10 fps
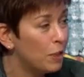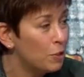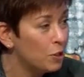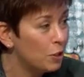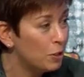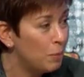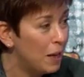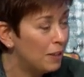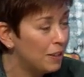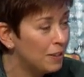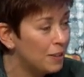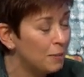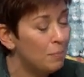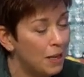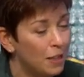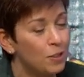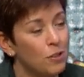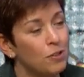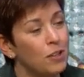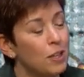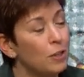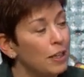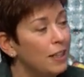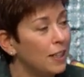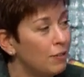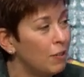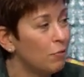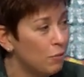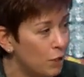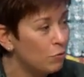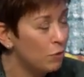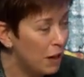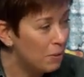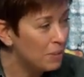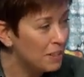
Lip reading: sugar balanced and making sure that you're eating every 3 to 4 hours.